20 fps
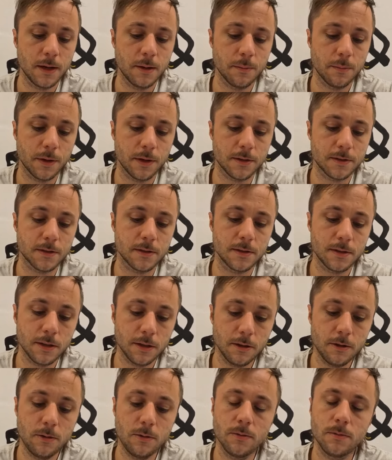but it's
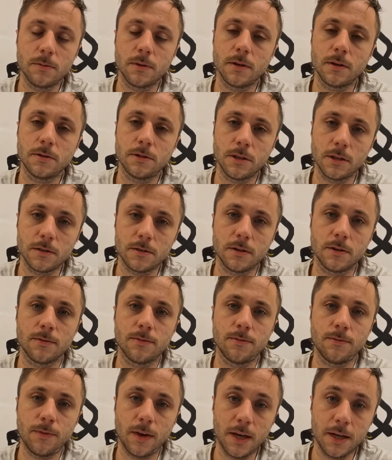until you adjust your
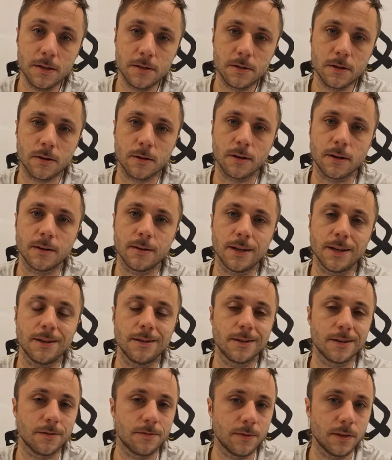phase current that
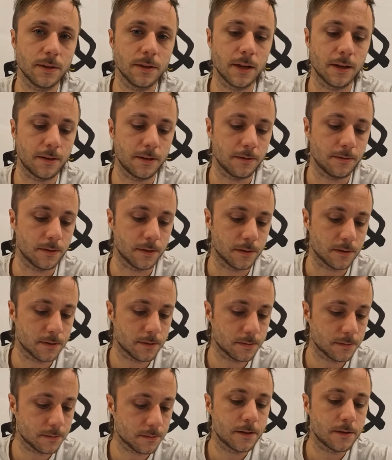you're going to feel that difference.